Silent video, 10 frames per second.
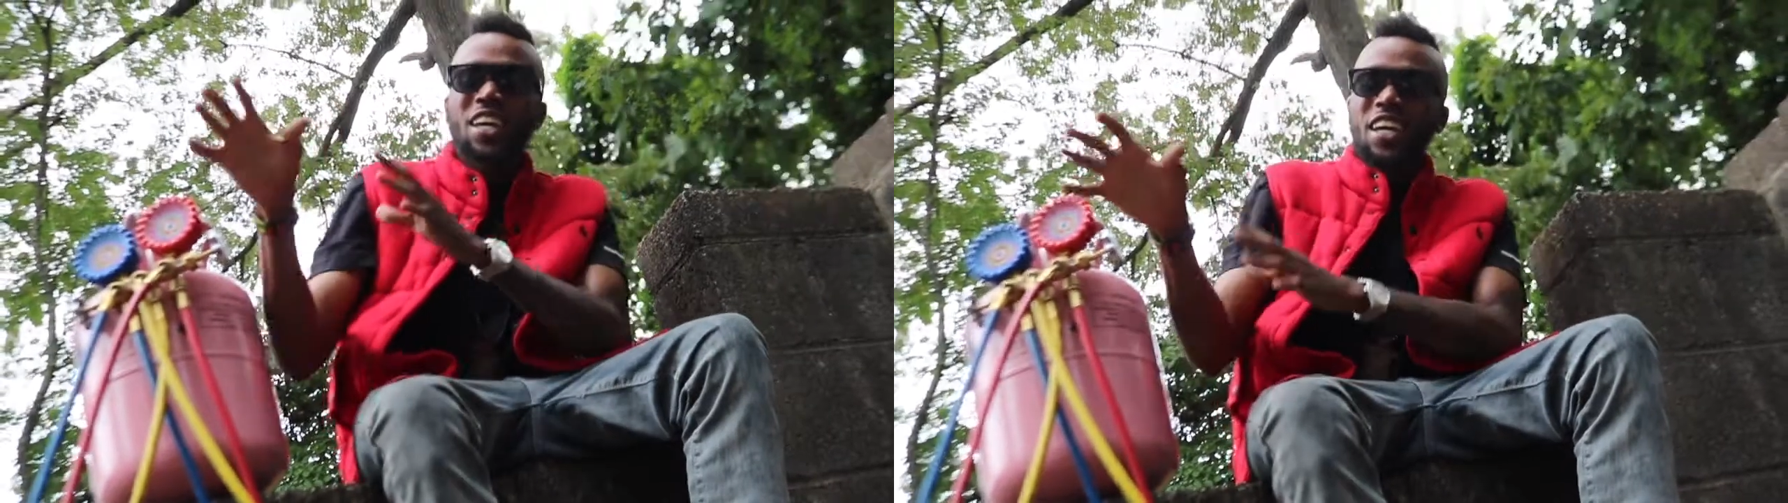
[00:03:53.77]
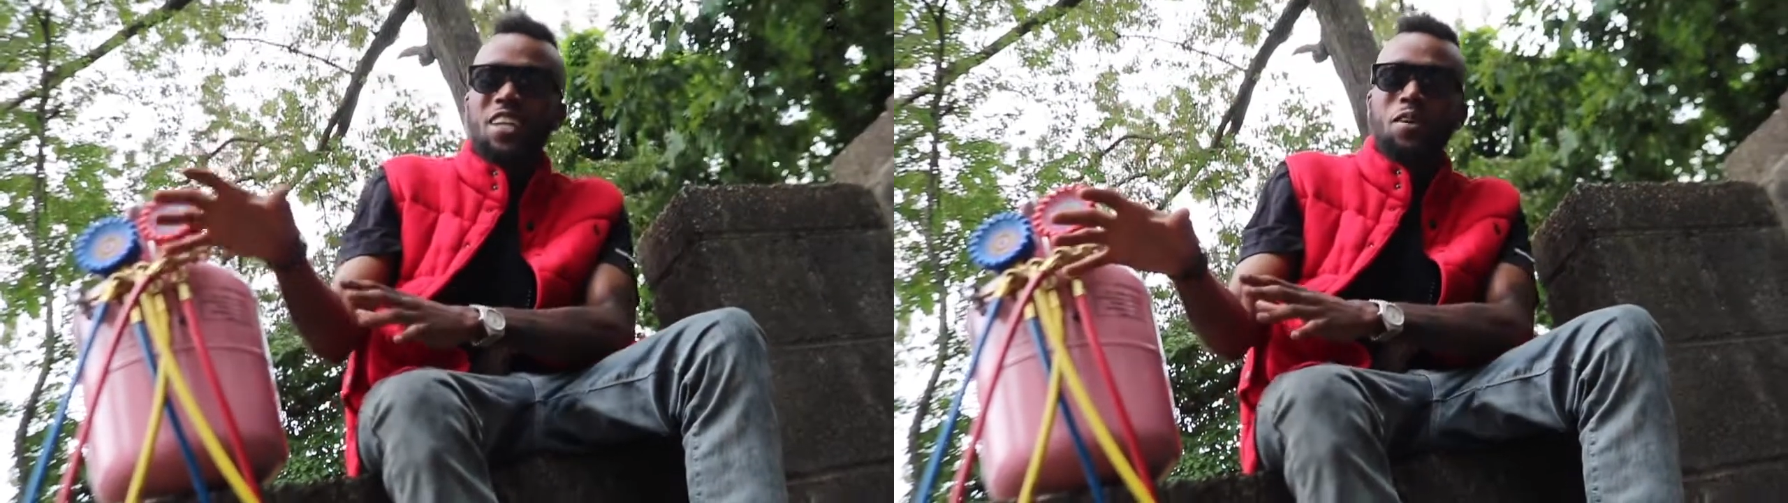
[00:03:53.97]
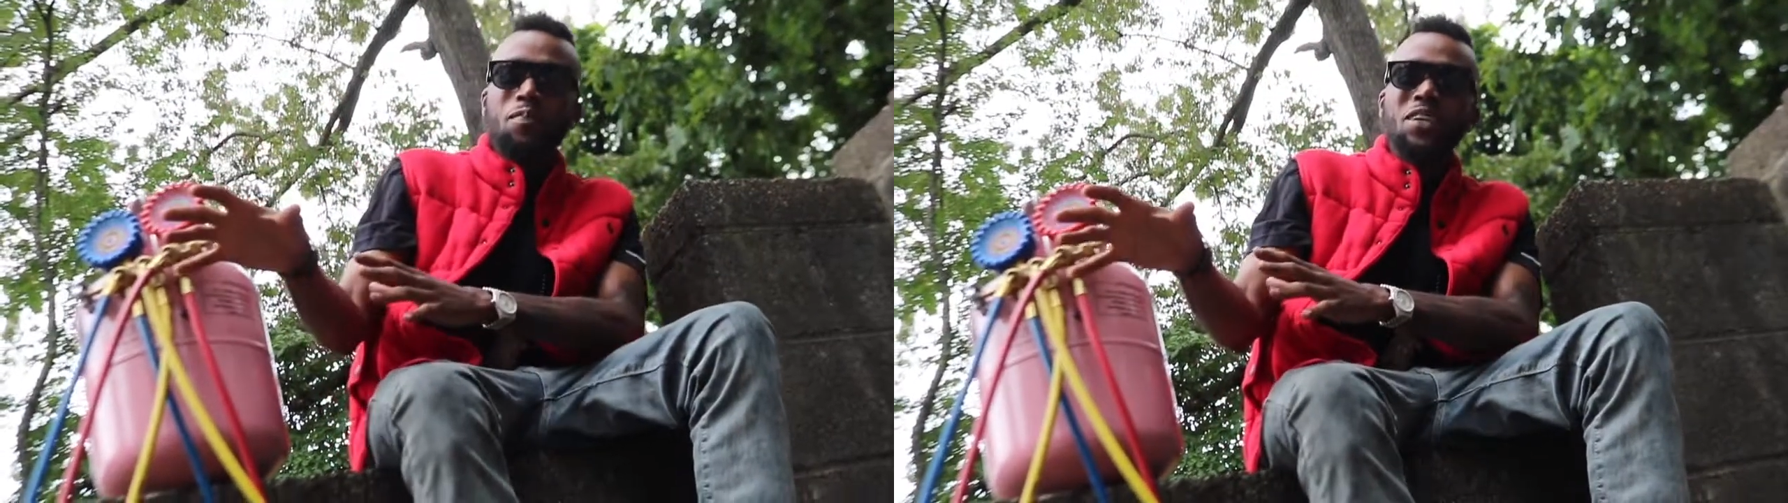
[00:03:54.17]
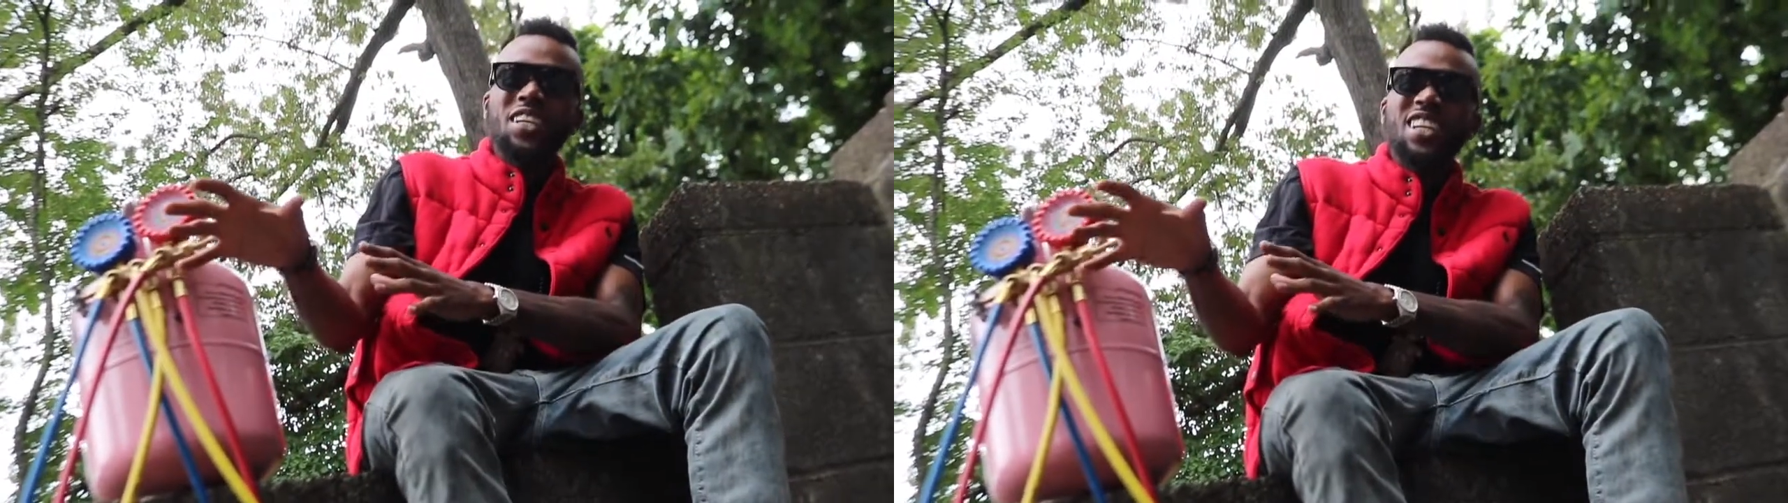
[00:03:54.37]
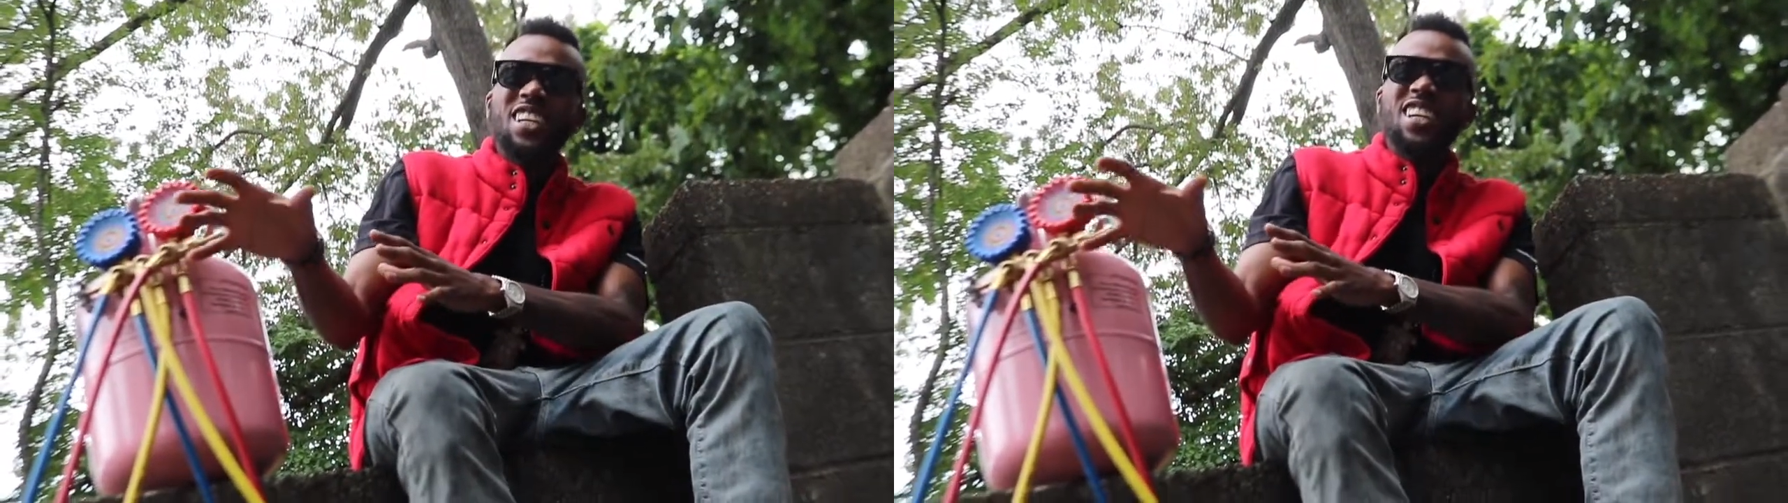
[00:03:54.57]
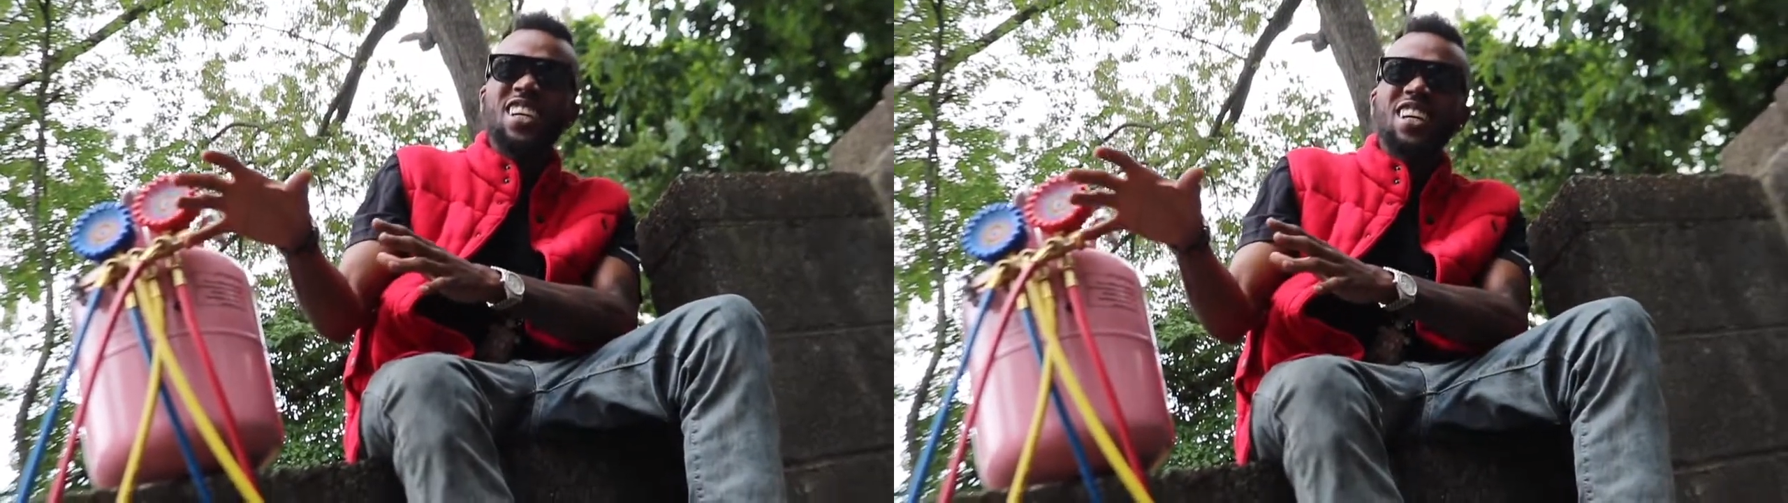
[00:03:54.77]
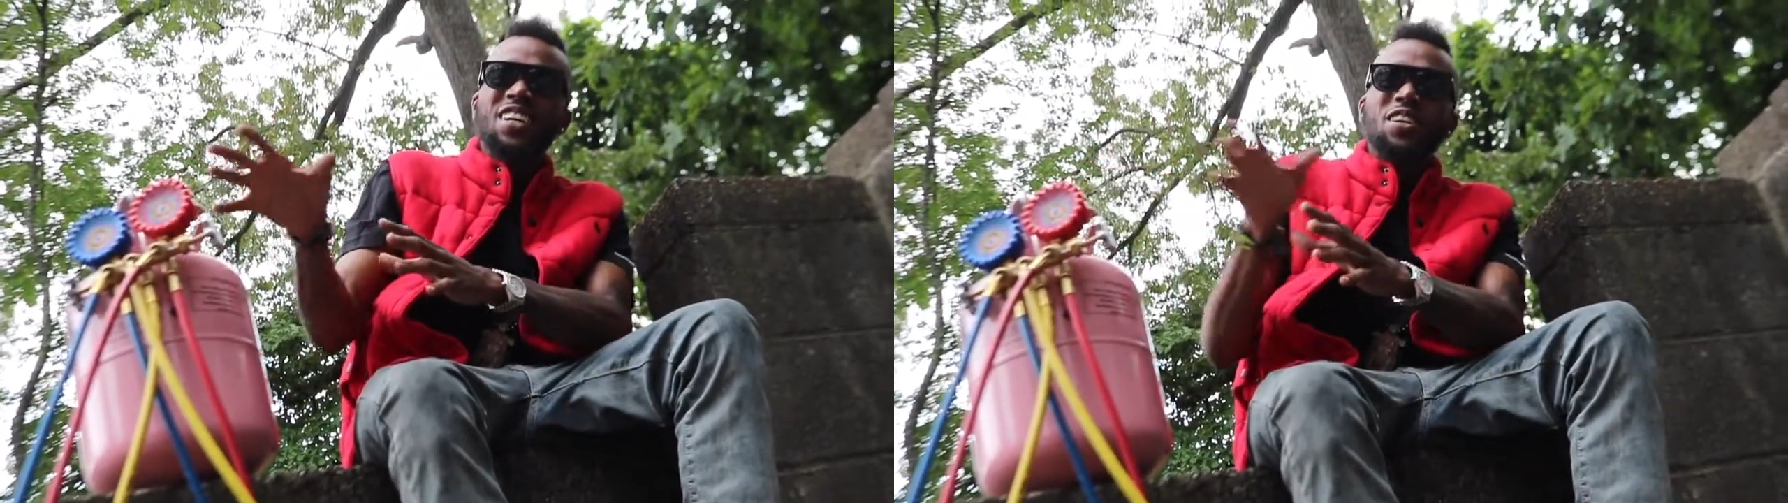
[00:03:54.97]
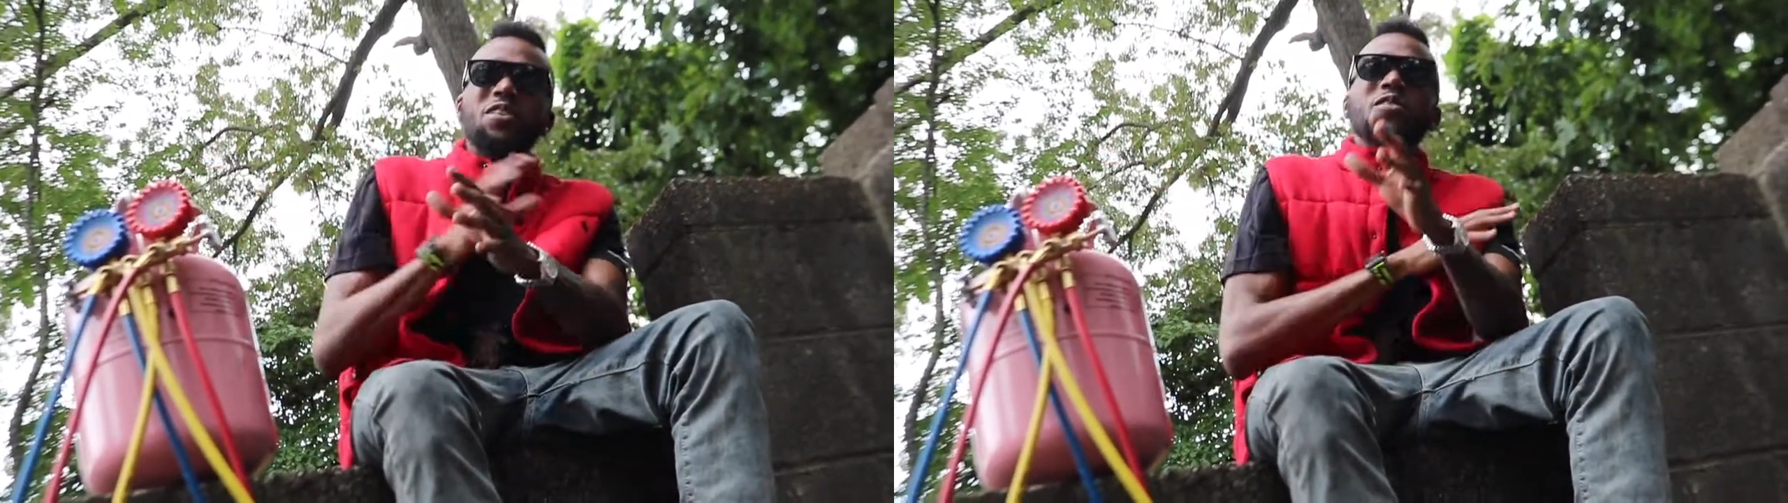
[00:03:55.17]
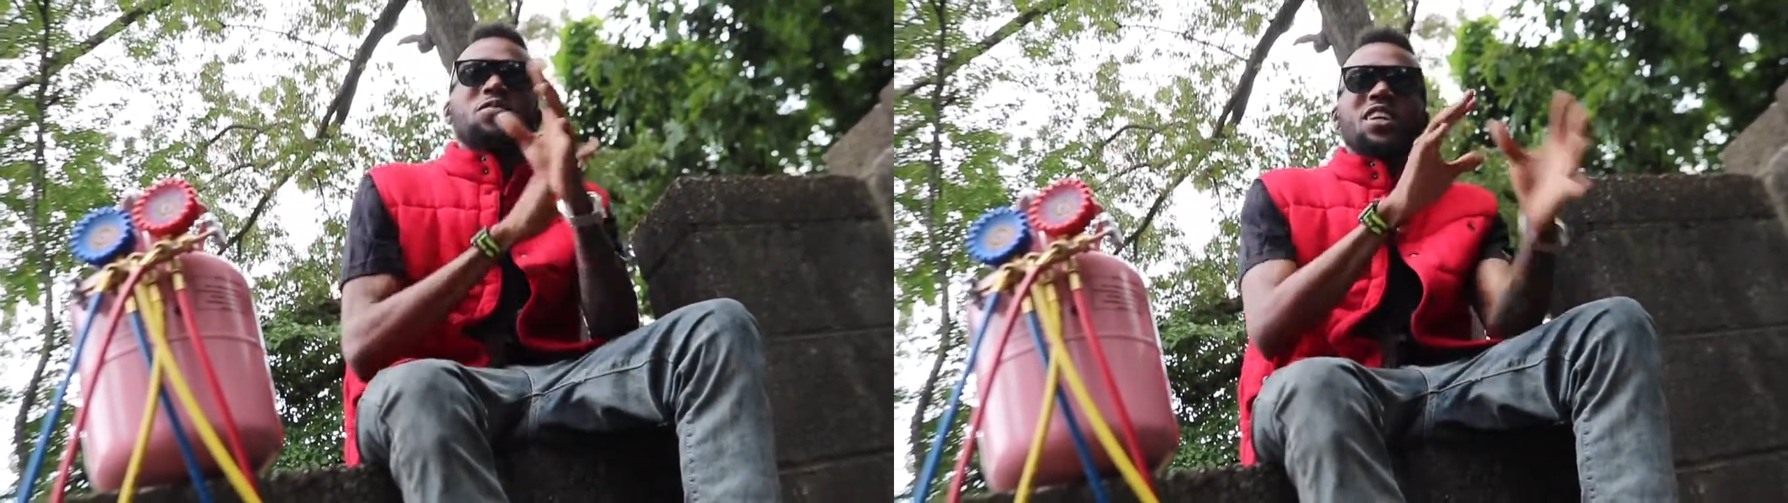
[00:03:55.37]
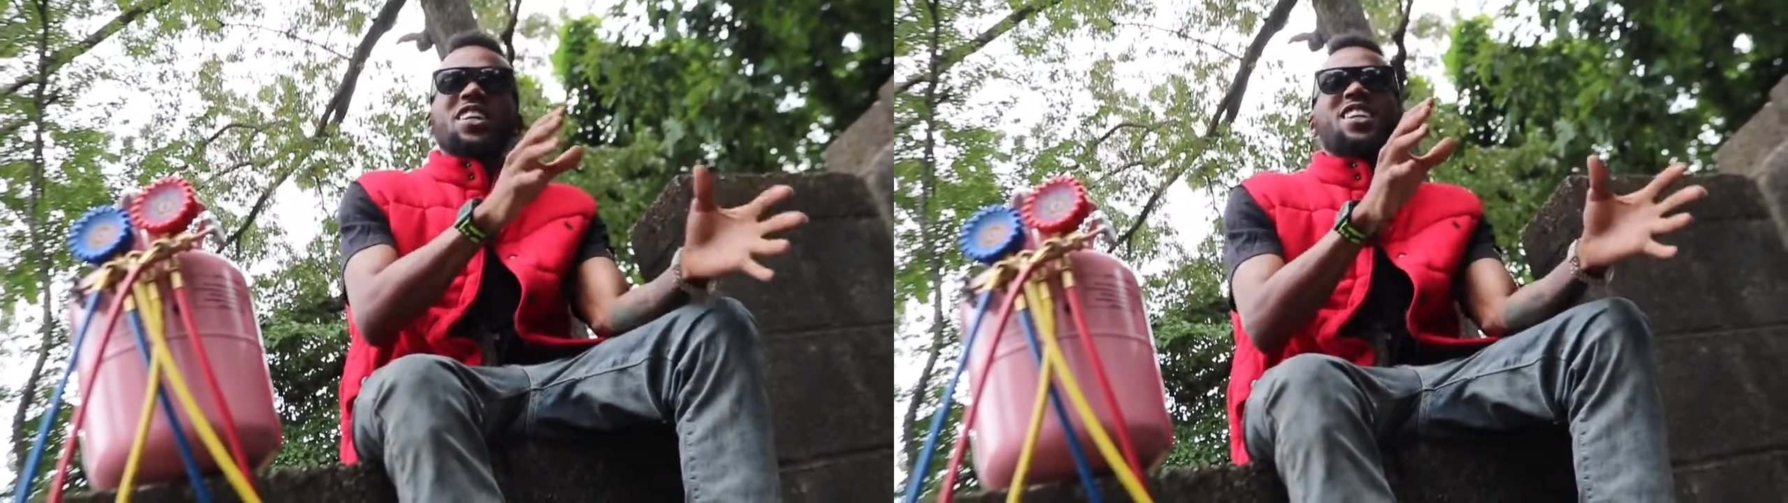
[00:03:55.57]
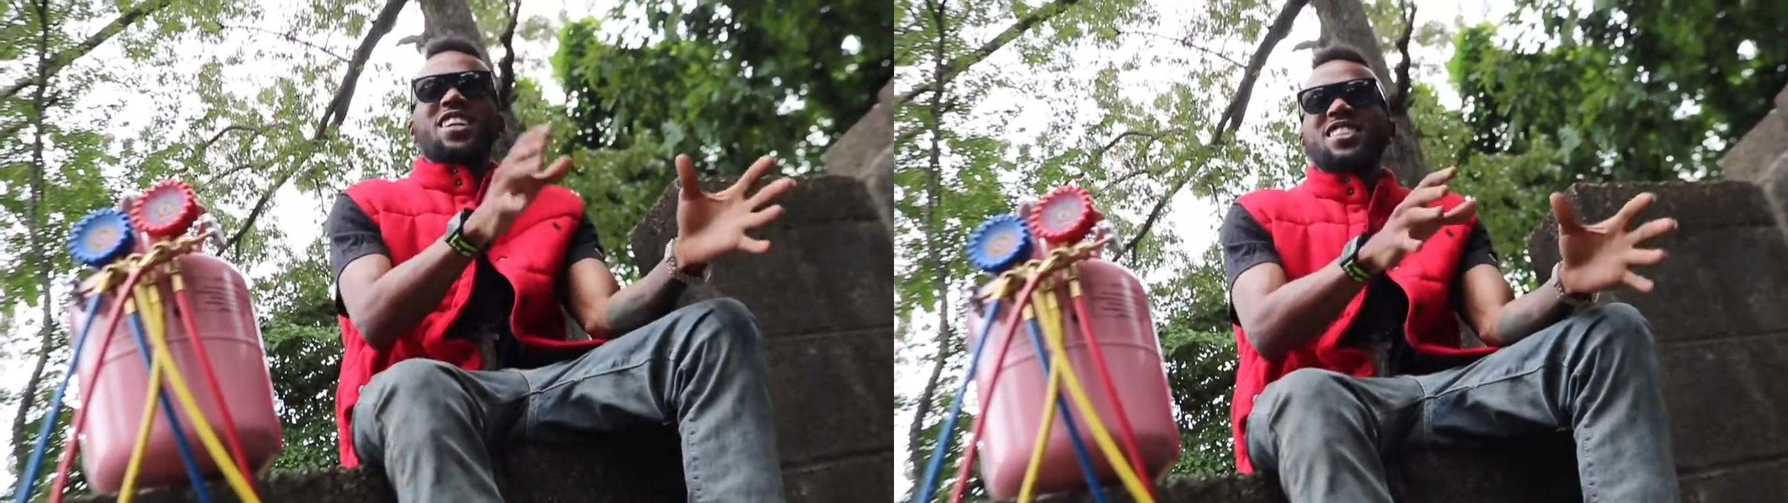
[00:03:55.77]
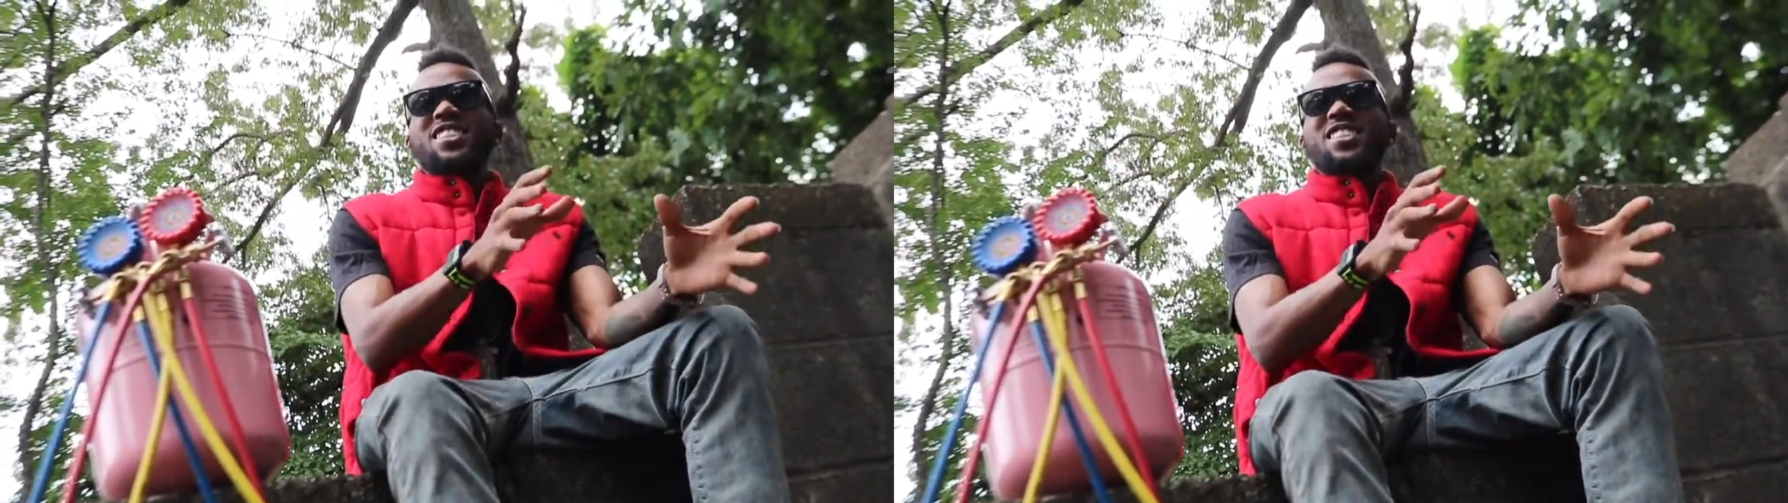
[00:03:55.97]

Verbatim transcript: and your money you'll find that